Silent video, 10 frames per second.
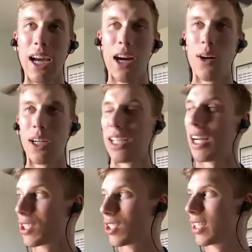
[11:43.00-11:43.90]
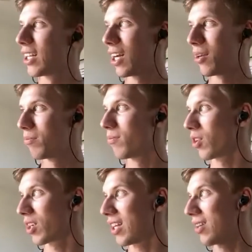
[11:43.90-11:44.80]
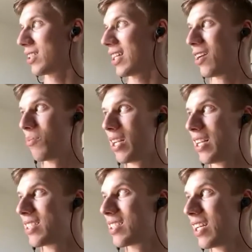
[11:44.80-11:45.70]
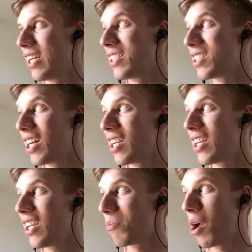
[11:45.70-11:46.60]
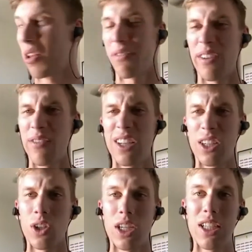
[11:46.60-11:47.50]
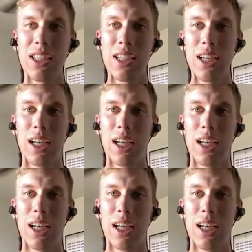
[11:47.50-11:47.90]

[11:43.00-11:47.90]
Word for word: now it's actually, I'm looking outside, but it's sunny and probably 50 degrees.